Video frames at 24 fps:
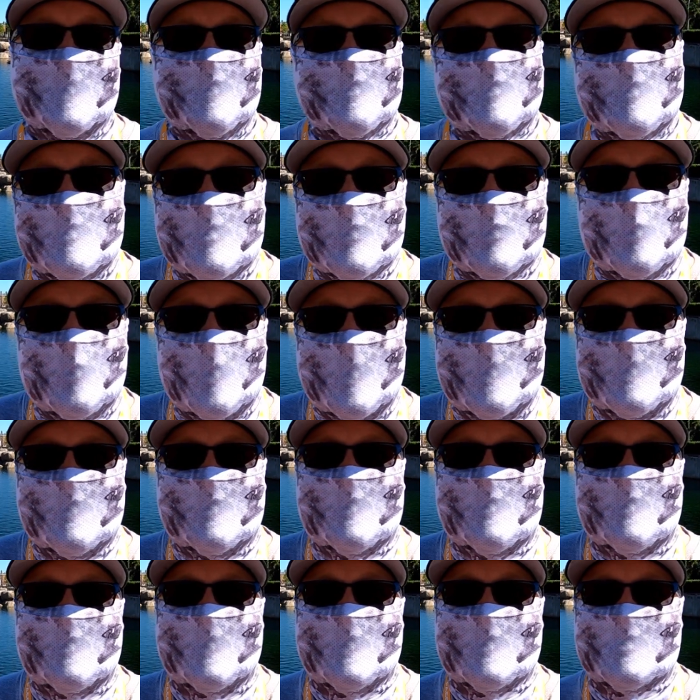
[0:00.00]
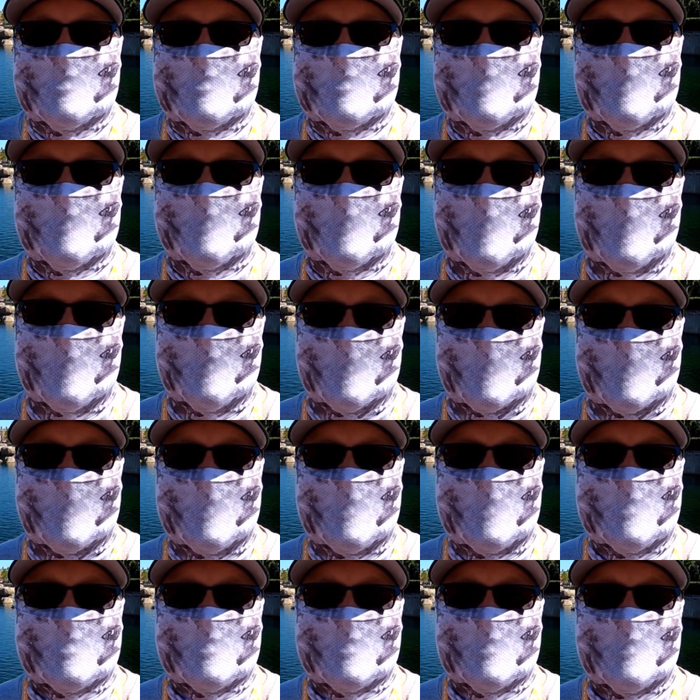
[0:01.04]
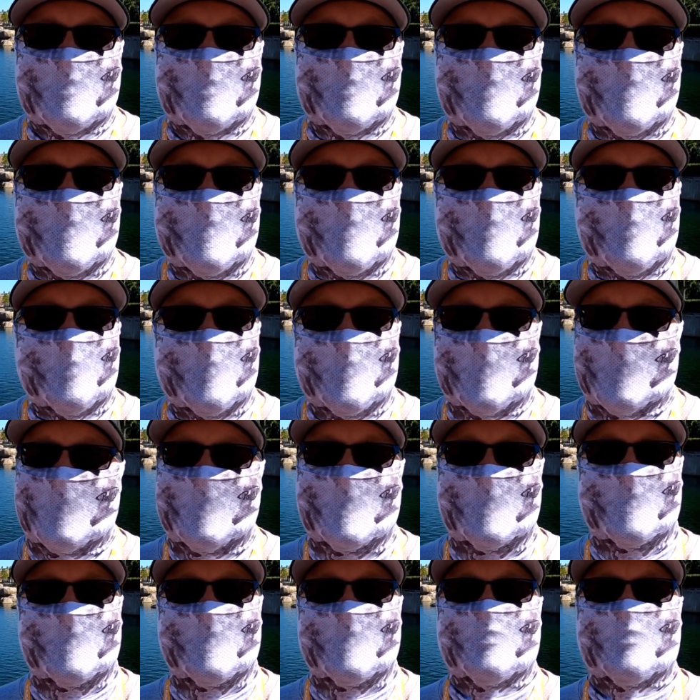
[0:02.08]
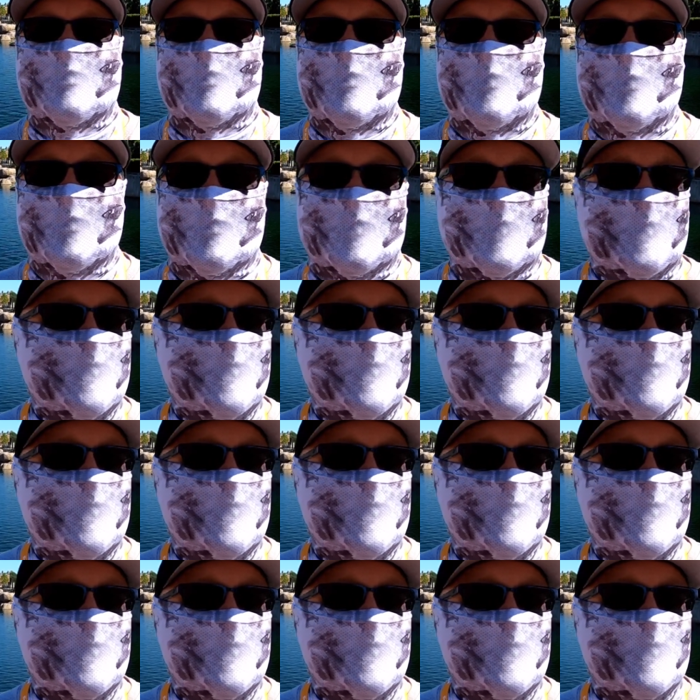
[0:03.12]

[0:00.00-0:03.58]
So just wait until next year if you have an issue with any of these rules,